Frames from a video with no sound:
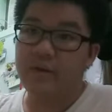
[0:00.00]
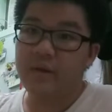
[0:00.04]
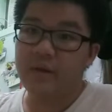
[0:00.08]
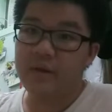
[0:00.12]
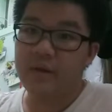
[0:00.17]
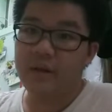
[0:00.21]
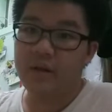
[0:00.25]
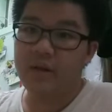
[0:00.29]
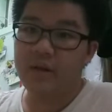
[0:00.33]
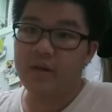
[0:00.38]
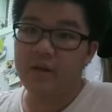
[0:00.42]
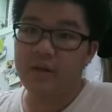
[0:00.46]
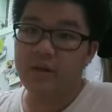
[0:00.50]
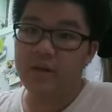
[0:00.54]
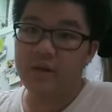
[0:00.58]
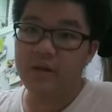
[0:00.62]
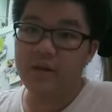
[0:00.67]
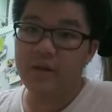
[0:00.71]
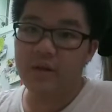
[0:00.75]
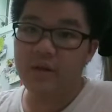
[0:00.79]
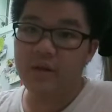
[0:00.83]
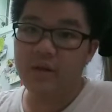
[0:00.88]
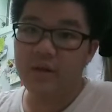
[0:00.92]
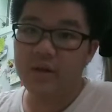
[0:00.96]
like,
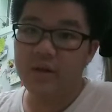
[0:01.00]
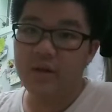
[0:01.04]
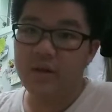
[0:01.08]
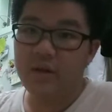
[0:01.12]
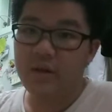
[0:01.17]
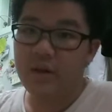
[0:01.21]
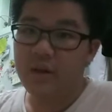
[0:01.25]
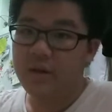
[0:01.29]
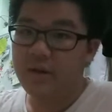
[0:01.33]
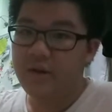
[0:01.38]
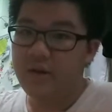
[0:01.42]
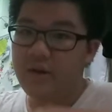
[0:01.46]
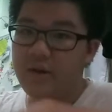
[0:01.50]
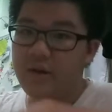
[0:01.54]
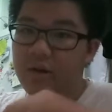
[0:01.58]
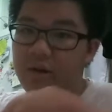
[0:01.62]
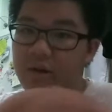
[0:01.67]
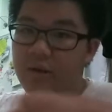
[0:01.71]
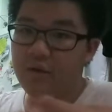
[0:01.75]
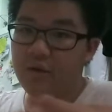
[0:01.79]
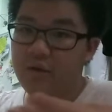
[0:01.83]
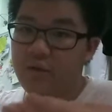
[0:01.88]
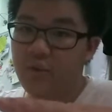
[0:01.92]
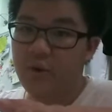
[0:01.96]
the
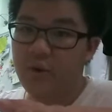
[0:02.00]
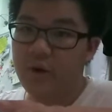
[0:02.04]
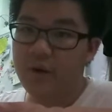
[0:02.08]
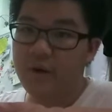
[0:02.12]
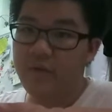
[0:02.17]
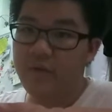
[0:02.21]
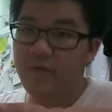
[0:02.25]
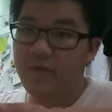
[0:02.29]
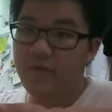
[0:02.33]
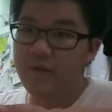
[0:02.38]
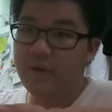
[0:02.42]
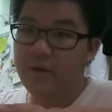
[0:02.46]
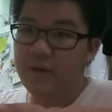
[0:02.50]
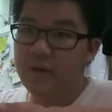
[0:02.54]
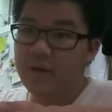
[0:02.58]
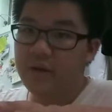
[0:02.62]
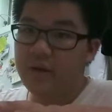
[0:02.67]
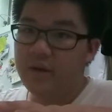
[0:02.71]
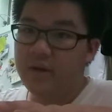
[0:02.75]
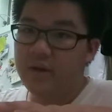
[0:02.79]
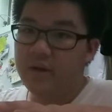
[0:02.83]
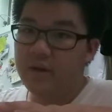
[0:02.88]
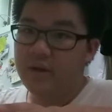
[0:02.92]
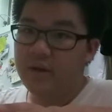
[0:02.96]
old one,
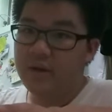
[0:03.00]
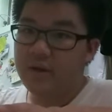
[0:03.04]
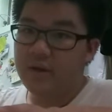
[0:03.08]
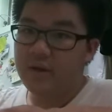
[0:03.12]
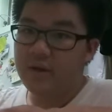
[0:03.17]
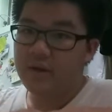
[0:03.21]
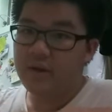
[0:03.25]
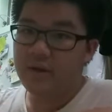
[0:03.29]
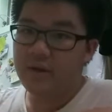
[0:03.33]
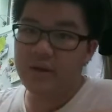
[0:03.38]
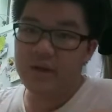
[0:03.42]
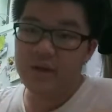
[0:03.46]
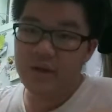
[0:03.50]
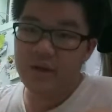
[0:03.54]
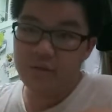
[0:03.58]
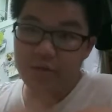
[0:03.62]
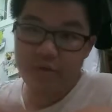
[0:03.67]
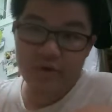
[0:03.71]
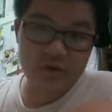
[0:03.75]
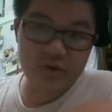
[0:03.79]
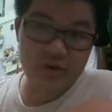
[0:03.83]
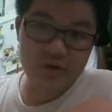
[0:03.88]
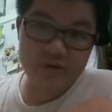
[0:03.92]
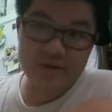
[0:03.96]
the
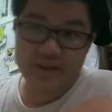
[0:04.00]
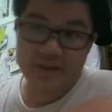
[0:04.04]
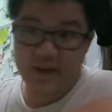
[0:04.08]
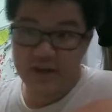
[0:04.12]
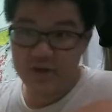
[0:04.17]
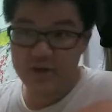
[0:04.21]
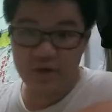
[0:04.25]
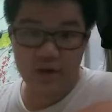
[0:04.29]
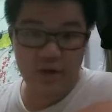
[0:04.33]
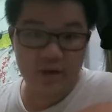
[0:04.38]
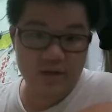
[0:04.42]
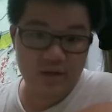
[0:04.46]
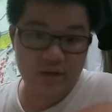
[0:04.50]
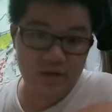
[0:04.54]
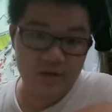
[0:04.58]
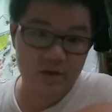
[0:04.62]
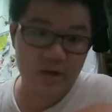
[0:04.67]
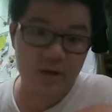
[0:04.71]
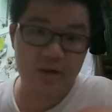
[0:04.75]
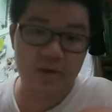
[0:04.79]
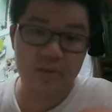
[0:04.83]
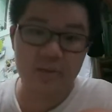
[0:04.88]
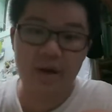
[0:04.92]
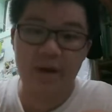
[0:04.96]
original soundtracks of
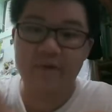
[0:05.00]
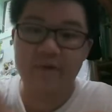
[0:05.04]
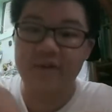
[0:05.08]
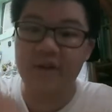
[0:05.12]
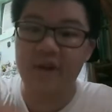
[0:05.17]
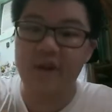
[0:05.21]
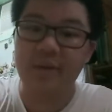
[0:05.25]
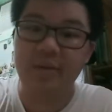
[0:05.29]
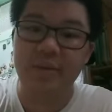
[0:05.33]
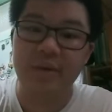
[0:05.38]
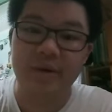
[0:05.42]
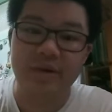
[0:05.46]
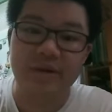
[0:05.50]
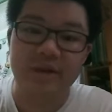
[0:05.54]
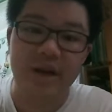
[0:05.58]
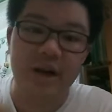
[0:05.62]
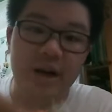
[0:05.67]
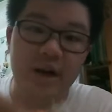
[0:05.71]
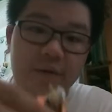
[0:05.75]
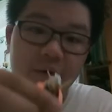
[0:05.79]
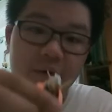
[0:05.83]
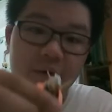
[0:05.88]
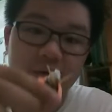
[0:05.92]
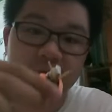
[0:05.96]
Gundam Build
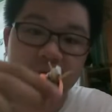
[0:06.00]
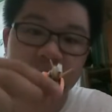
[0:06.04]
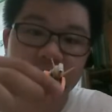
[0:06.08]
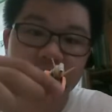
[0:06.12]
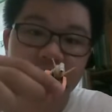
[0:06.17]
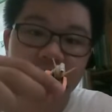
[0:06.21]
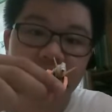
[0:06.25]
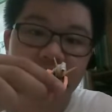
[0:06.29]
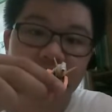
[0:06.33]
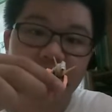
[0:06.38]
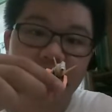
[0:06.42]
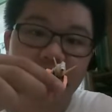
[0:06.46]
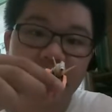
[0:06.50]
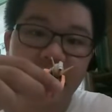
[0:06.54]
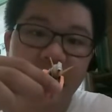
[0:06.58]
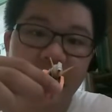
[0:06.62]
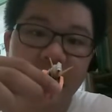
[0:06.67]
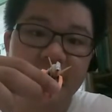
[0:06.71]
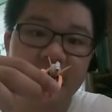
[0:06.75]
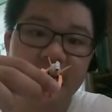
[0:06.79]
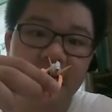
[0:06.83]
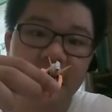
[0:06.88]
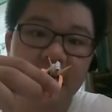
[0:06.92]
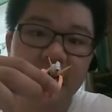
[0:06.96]
Divers, it's
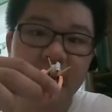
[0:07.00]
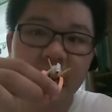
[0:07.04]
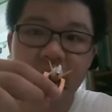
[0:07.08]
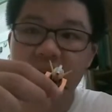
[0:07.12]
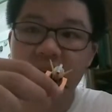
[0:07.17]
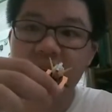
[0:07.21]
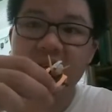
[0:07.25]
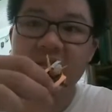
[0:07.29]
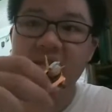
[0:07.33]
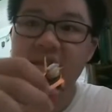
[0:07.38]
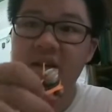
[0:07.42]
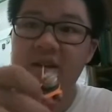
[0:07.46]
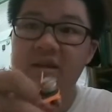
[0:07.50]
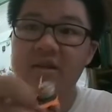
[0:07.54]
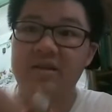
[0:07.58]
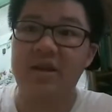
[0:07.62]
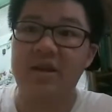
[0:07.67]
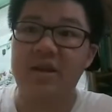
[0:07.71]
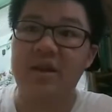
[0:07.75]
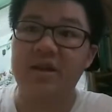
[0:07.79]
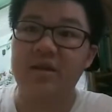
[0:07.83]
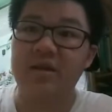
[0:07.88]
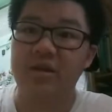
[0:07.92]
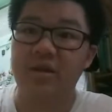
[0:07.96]
not good in the slightest. It's
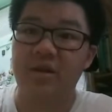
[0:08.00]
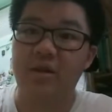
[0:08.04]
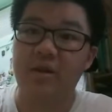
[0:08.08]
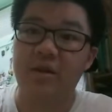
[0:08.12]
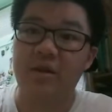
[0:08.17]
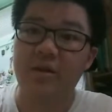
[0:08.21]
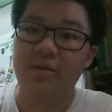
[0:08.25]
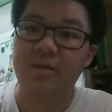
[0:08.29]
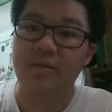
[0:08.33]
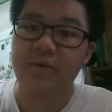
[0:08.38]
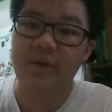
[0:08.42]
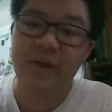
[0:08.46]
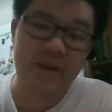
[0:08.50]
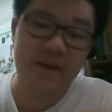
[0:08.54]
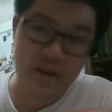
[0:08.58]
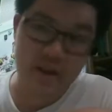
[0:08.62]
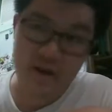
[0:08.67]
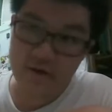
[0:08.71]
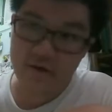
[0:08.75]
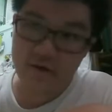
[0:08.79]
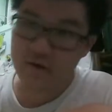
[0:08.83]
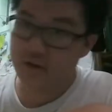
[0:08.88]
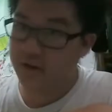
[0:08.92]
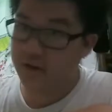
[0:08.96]
not good. They're
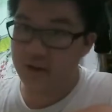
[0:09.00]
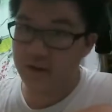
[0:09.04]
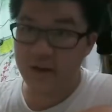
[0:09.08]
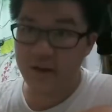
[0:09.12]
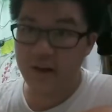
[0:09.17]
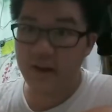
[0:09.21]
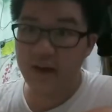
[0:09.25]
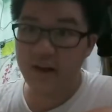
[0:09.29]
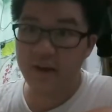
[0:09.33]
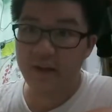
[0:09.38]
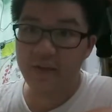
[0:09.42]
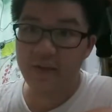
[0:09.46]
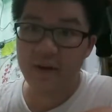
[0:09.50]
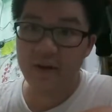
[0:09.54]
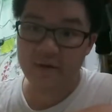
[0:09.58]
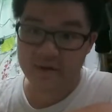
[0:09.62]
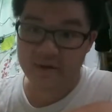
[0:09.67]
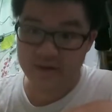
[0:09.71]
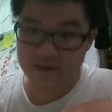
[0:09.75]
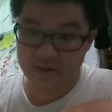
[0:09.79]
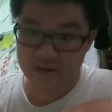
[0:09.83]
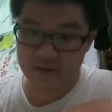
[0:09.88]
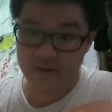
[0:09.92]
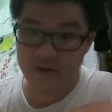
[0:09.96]
good in
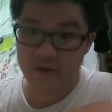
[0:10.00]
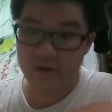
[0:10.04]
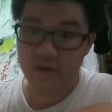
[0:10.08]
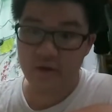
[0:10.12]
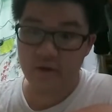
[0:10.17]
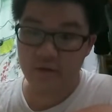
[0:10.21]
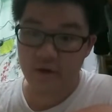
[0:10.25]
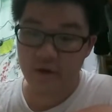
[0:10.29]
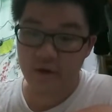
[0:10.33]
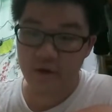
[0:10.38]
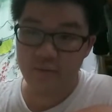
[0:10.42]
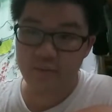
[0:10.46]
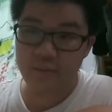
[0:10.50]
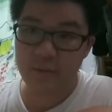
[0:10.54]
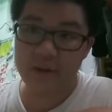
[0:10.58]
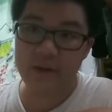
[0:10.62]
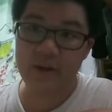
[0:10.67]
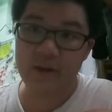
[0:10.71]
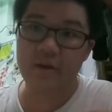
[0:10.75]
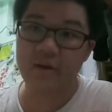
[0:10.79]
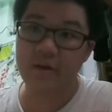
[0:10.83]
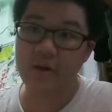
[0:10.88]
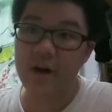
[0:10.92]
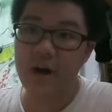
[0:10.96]
their own, but
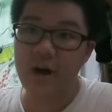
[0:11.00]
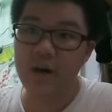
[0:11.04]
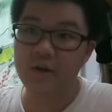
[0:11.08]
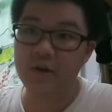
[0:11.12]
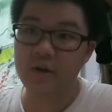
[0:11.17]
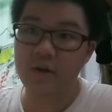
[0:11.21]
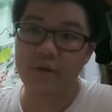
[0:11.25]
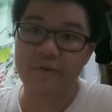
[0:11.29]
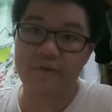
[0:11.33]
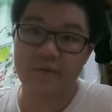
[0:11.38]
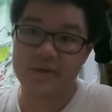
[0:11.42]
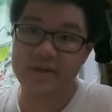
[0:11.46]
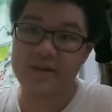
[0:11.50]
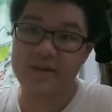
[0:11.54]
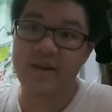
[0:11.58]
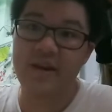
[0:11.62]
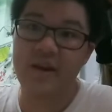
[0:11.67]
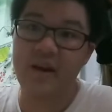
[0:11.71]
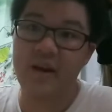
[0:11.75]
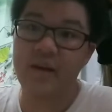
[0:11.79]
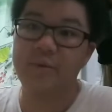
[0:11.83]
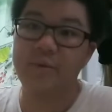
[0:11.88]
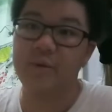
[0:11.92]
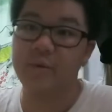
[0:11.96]
they're not good for
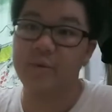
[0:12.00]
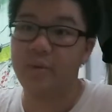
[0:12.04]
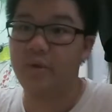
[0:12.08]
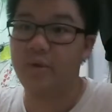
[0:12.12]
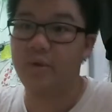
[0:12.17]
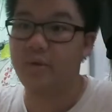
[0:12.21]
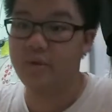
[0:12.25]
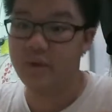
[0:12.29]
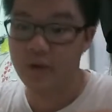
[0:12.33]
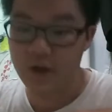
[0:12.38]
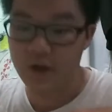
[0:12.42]
psyching up the mood